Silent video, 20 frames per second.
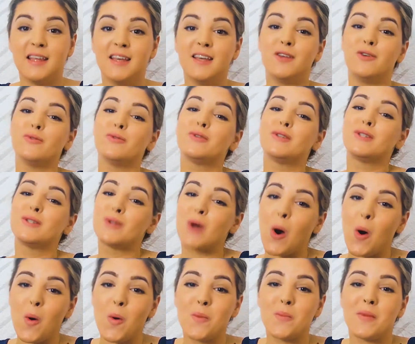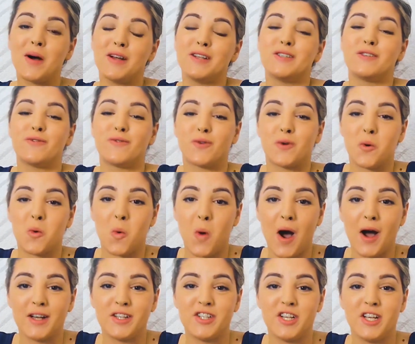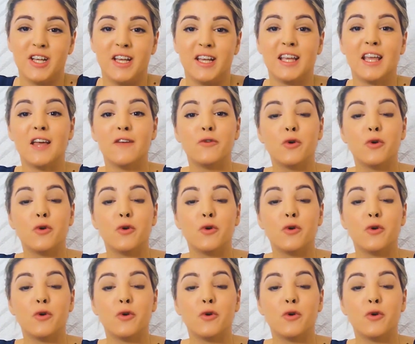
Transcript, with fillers: Thank you so much for watching.